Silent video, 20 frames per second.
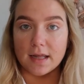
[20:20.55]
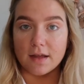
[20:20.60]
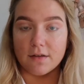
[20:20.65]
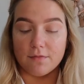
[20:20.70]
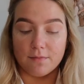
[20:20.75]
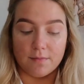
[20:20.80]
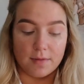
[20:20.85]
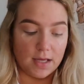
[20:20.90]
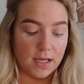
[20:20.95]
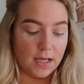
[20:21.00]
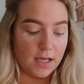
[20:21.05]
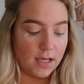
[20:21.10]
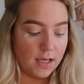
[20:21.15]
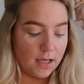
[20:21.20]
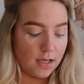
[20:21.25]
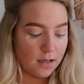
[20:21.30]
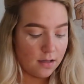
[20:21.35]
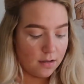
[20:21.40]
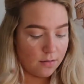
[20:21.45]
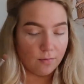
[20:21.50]
give
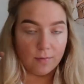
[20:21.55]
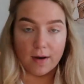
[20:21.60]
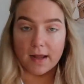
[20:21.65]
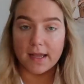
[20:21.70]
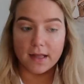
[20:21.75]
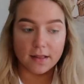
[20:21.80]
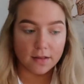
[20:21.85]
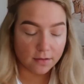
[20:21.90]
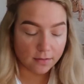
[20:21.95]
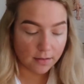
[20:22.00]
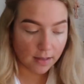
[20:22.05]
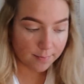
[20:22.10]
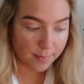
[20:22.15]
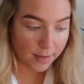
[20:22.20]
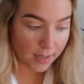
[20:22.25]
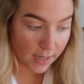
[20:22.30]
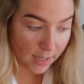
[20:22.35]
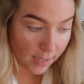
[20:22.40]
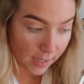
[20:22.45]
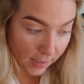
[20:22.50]
me regular
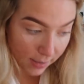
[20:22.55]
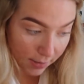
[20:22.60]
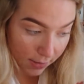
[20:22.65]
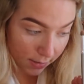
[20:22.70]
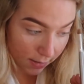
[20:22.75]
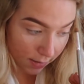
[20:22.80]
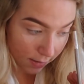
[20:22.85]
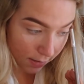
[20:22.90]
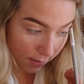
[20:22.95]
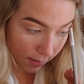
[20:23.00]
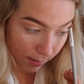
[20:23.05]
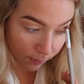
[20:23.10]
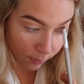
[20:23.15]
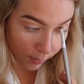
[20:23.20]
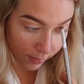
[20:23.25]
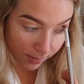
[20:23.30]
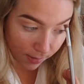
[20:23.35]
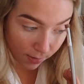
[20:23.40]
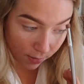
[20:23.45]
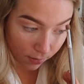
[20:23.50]
lemonade. I
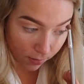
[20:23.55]
want it